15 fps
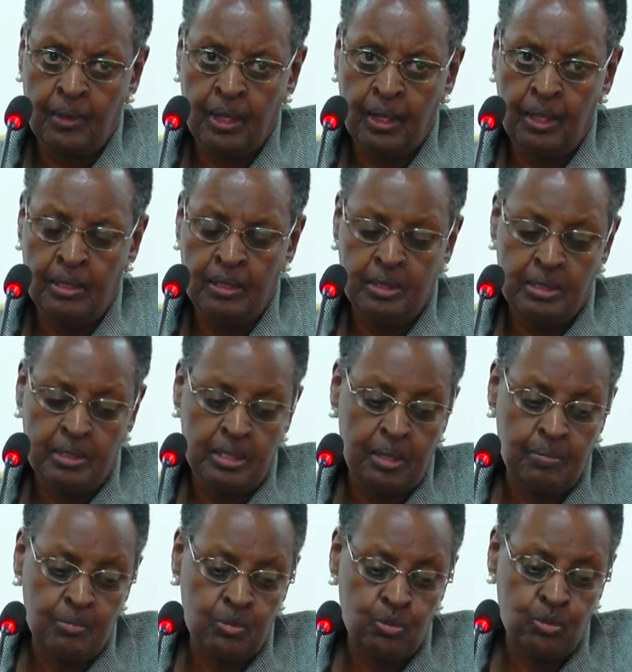and
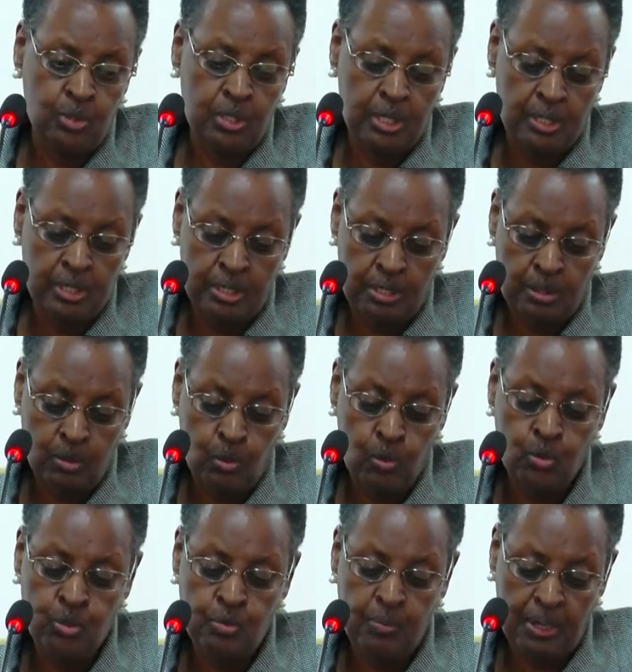some students
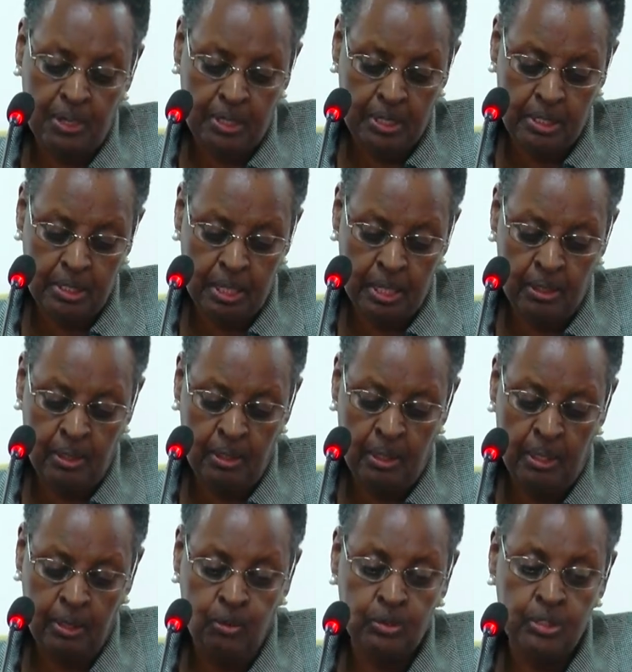whose parents are
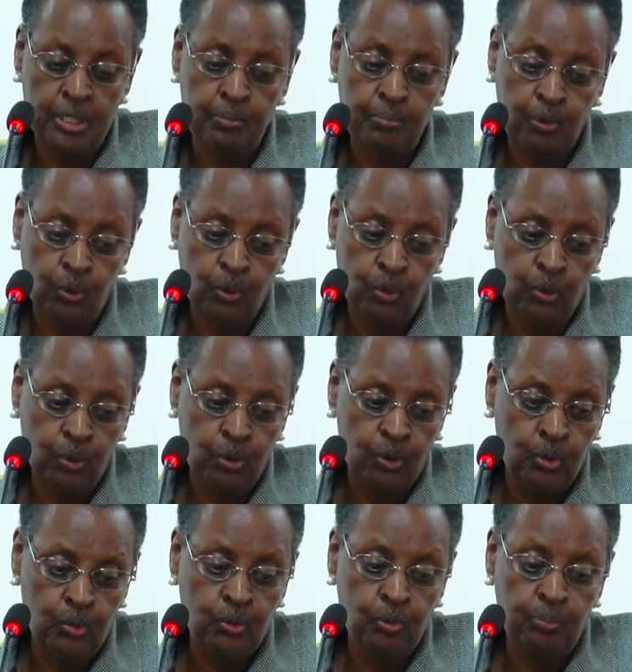not able
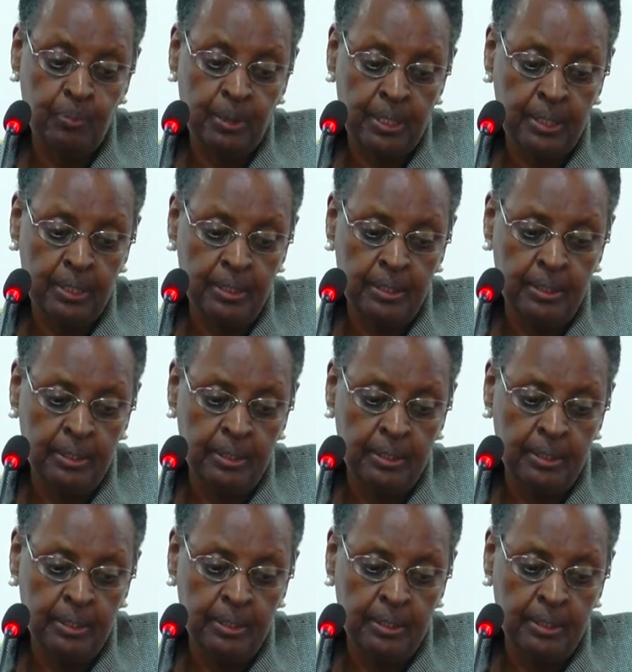to pay